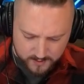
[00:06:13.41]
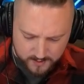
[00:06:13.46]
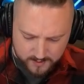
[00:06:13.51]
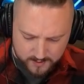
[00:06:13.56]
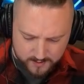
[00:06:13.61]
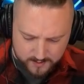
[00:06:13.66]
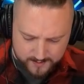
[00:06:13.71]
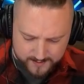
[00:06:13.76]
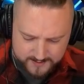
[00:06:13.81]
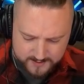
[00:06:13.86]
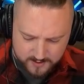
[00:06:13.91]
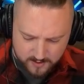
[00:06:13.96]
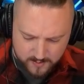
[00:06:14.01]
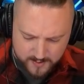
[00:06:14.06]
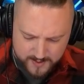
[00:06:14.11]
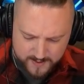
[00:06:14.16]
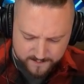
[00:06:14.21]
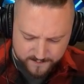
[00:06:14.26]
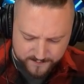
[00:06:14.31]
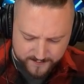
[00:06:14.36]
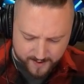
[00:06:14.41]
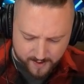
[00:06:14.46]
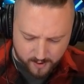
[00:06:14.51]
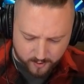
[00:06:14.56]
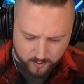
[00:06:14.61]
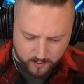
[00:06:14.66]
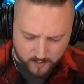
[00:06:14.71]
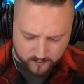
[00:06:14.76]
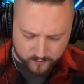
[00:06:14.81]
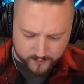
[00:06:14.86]
Uh, let's go a
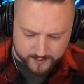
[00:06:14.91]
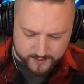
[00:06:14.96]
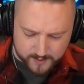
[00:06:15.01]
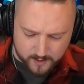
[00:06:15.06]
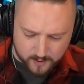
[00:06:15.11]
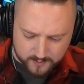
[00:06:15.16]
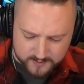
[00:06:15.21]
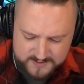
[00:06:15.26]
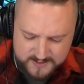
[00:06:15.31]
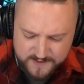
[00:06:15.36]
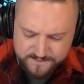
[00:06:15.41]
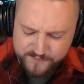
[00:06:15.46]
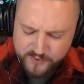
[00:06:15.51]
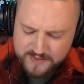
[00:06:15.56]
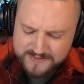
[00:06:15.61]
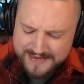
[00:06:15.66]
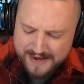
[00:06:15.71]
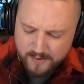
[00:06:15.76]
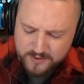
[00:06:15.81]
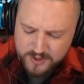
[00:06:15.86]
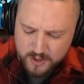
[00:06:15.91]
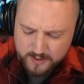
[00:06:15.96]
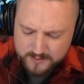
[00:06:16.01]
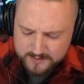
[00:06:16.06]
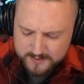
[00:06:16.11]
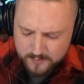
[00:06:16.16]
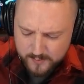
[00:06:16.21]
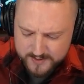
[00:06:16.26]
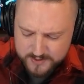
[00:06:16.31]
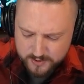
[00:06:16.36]
Valkyrie over here. Does the Inferno Tower target
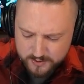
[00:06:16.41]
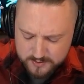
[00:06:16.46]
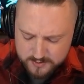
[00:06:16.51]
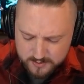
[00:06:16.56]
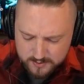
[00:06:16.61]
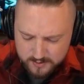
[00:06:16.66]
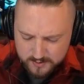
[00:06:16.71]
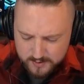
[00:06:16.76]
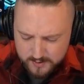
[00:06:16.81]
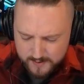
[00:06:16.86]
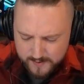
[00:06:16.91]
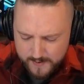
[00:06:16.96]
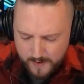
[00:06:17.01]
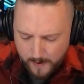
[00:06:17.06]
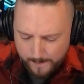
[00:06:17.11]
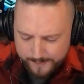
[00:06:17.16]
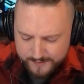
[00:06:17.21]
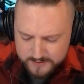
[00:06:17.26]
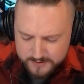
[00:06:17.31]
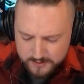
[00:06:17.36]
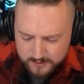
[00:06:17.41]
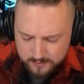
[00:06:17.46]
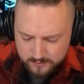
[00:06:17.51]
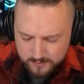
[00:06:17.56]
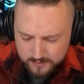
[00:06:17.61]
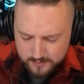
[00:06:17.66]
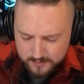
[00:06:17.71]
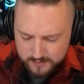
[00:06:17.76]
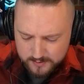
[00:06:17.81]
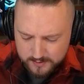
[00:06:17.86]
the Wizard? I hope it do.
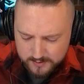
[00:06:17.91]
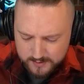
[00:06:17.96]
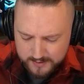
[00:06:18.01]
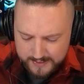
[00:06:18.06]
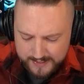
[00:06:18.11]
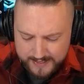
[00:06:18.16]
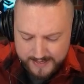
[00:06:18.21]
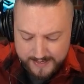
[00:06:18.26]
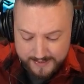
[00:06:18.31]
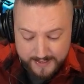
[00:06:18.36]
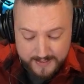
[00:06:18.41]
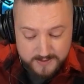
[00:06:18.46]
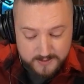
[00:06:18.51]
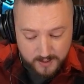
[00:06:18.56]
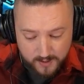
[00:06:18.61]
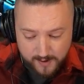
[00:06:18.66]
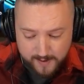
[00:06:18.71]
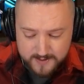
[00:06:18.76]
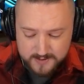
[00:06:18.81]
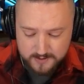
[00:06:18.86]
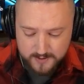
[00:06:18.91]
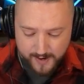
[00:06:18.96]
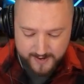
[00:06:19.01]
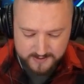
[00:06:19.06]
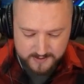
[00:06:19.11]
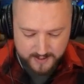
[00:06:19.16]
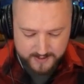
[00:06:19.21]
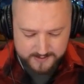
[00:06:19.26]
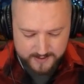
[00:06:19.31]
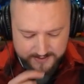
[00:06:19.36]
And it does.
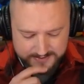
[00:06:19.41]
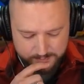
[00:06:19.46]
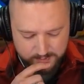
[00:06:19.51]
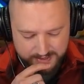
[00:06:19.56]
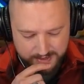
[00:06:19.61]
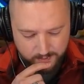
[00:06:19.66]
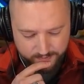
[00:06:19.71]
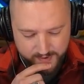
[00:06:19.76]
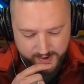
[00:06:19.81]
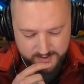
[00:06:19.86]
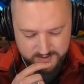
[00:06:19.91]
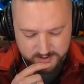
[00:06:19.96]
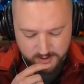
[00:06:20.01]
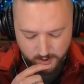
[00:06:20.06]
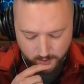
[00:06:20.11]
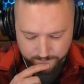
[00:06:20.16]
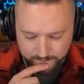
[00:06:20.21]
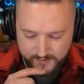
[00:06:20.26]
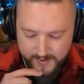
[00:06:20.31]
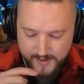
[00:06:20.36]
Nice, nice, nice. I'm okay with that. So